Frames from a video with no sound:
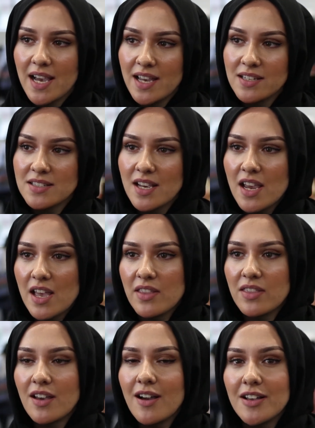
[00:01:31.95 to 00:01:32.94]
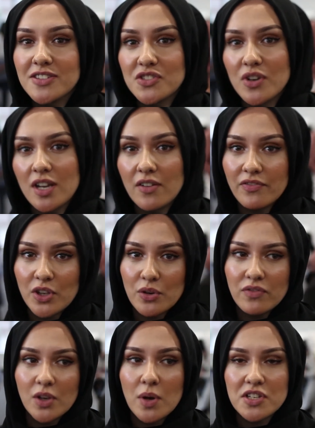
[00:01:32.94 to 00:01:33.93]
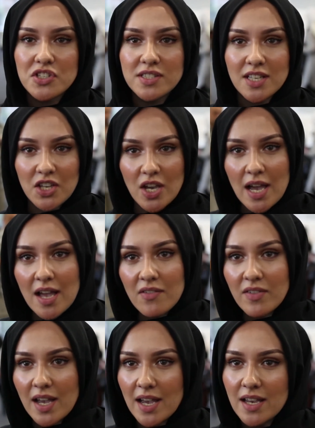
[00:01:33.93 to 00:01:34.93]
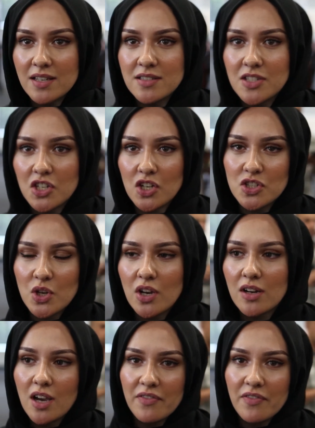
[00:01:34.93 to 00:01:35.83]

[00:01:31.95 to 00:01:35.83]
and they are answering a few of the questions that you have and doing a lot